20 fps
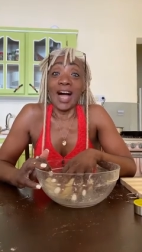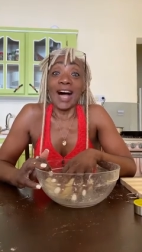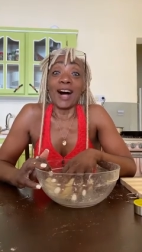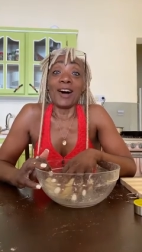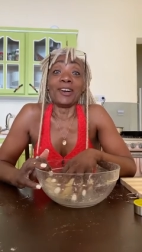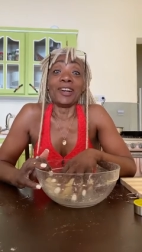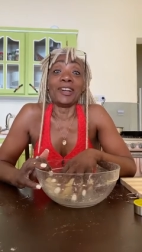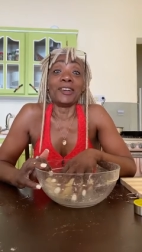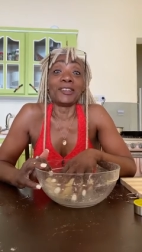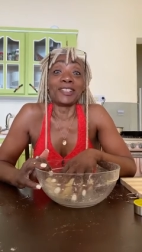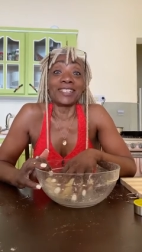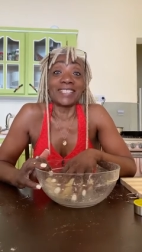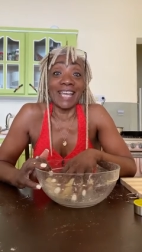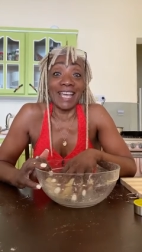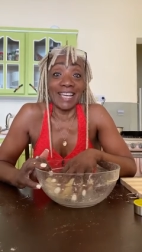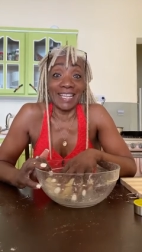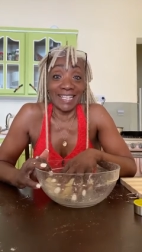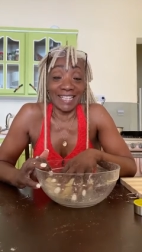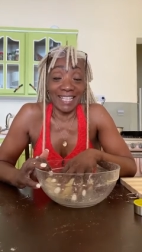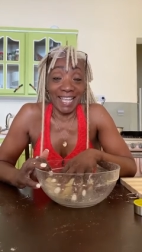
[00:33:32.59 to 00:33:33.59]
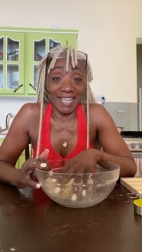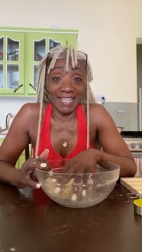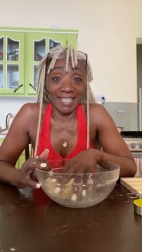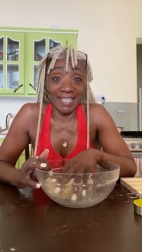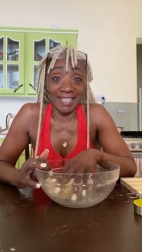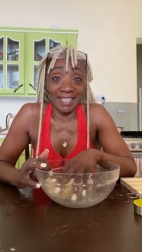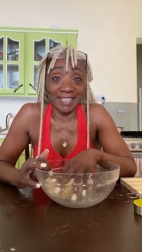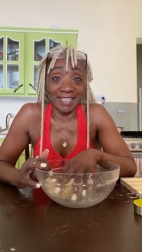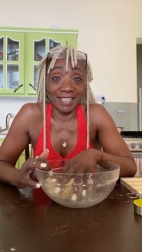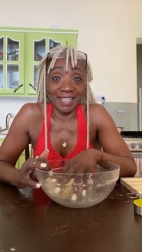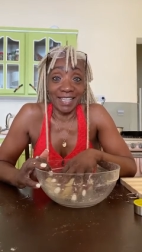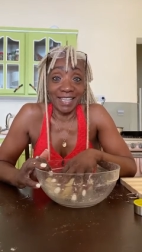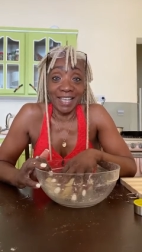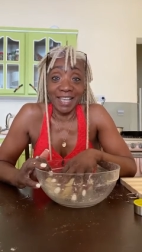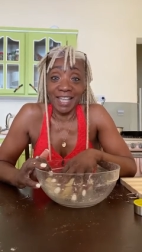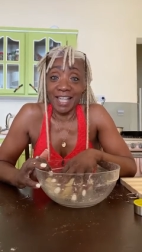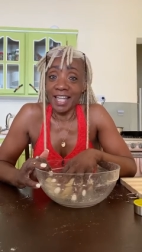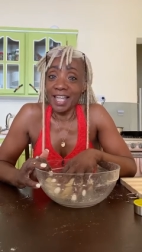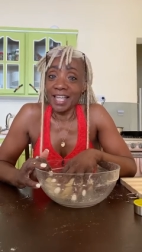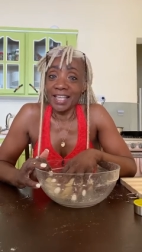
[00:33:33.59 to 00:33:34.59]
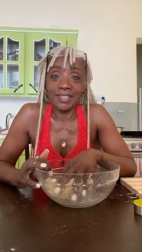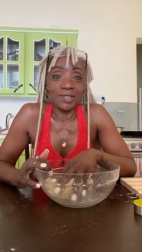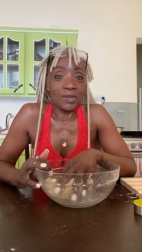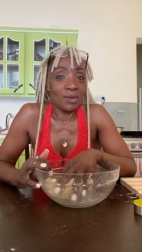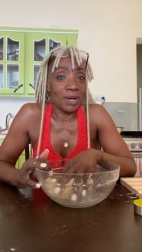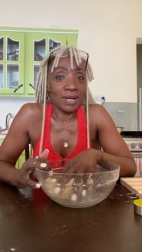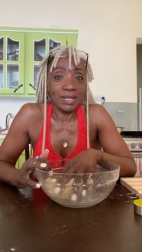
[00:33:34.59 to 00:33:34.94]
I don't know where these people come from.